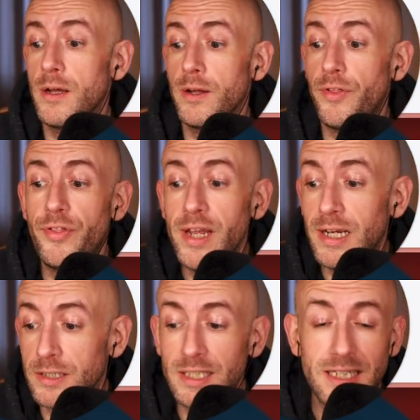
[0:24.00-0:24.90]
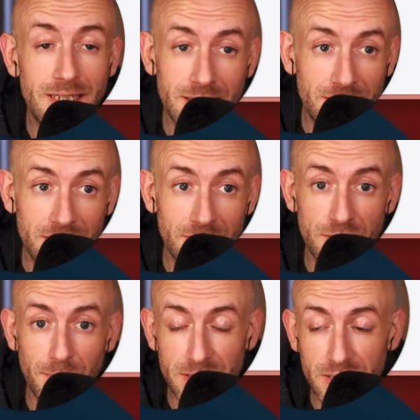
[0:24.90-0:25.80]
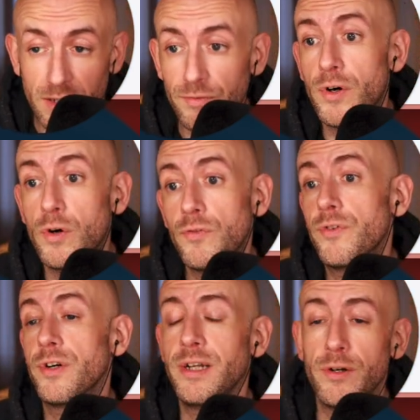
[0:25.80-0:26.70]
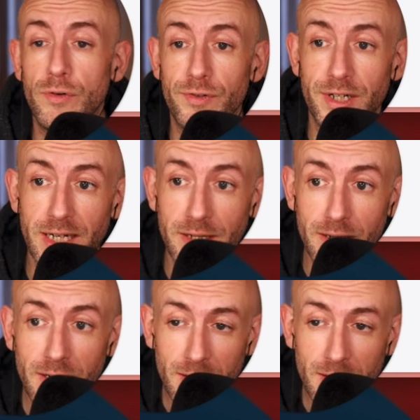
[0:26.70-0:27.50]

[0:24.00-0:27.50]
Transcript: things in that sentence myself over and over again.